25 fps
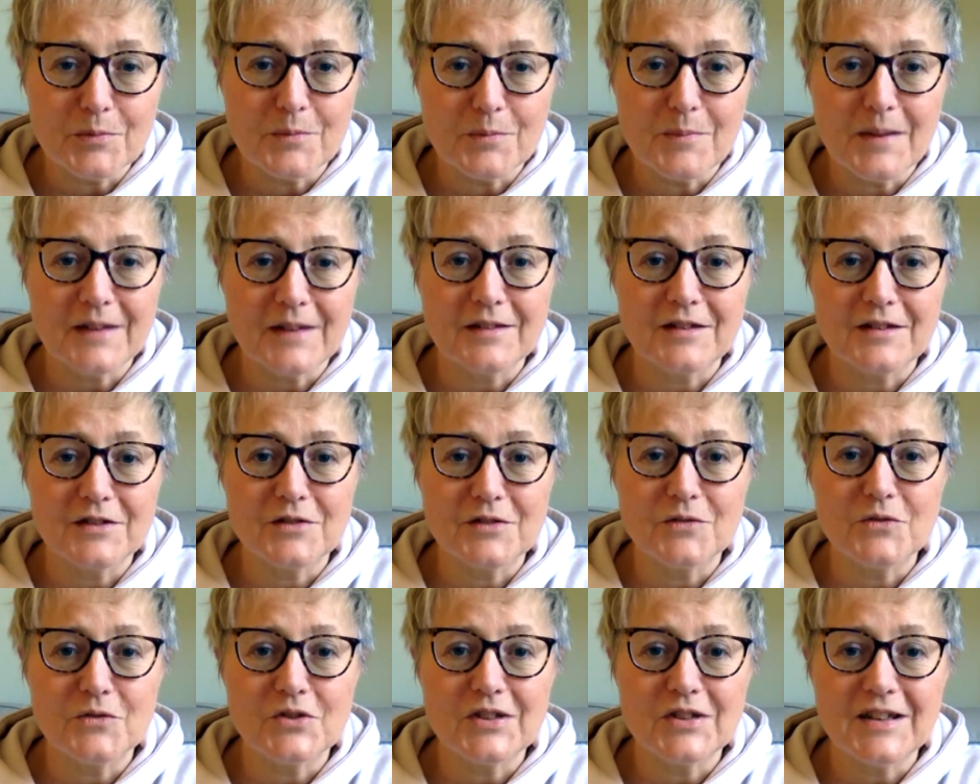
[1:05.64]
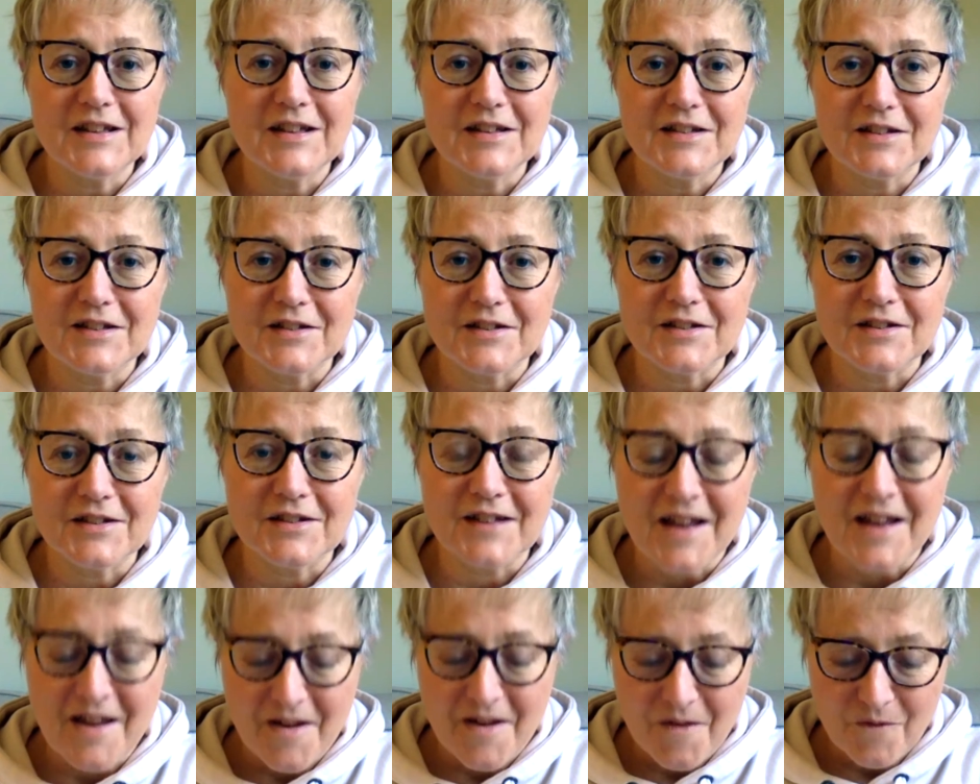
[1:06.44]
message of Jesus
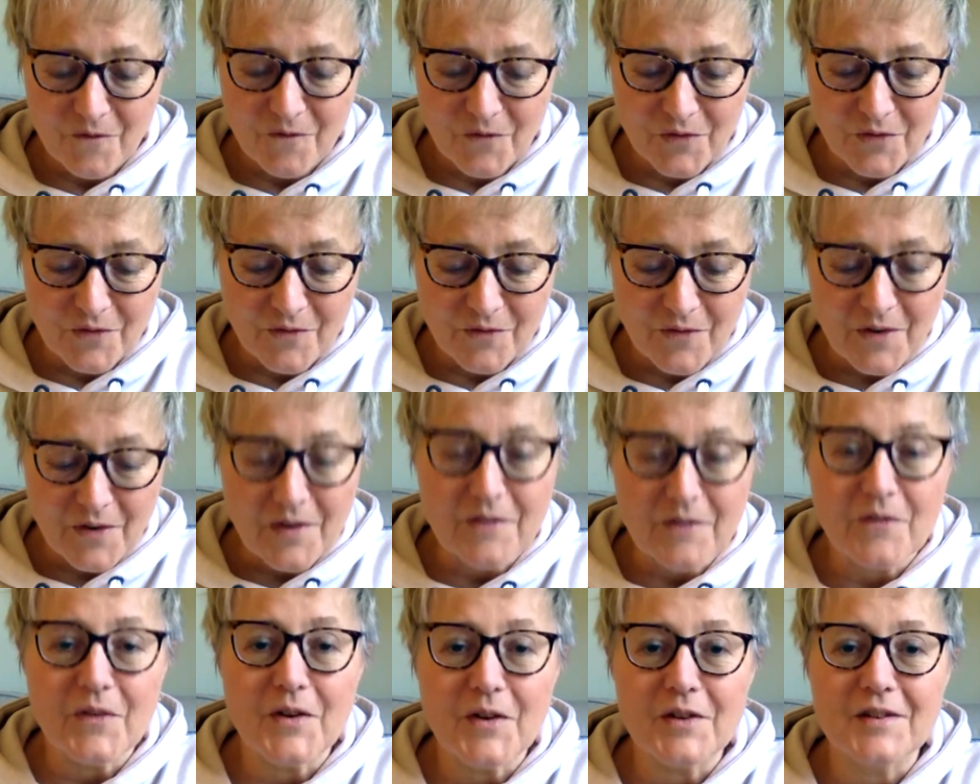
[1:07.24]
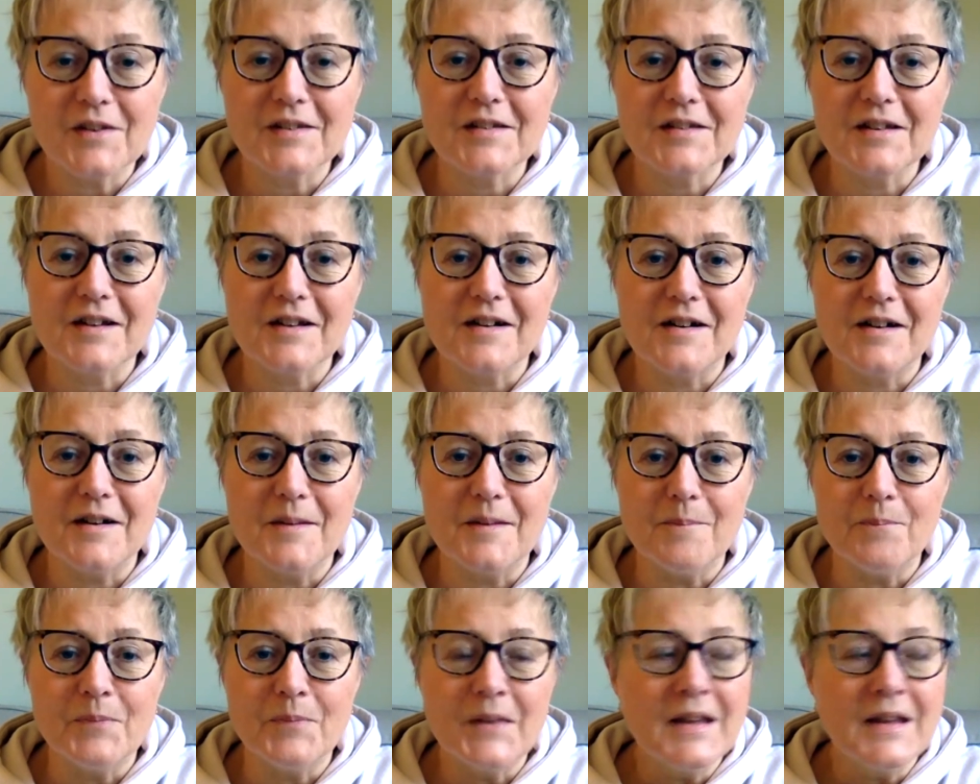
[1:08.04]
for the very first
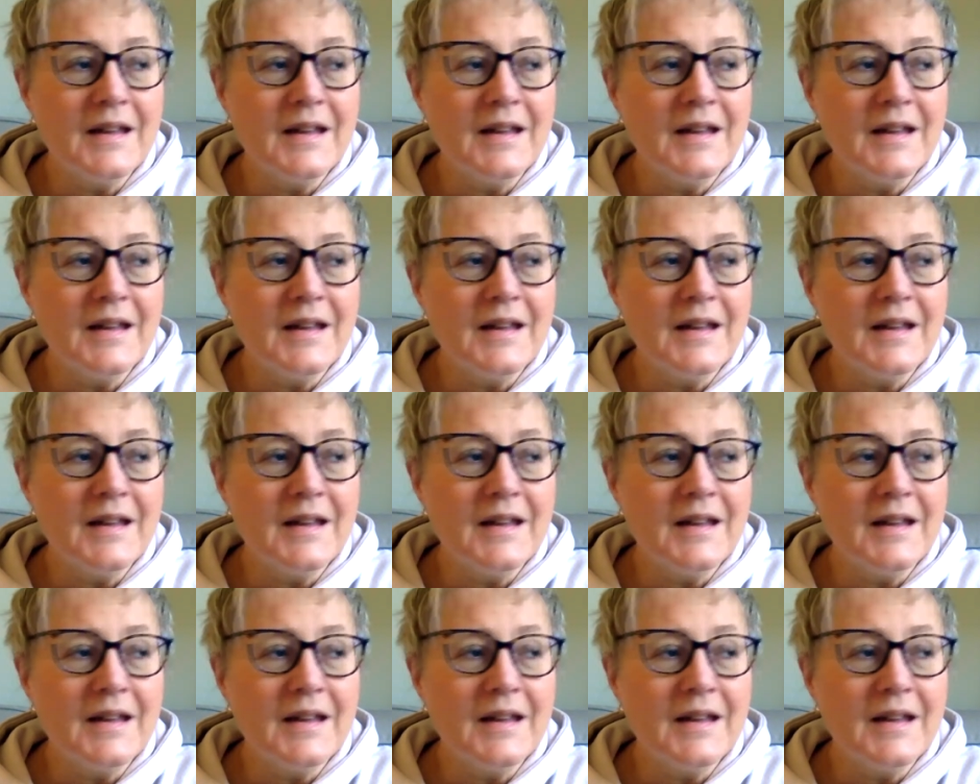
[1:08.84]
time.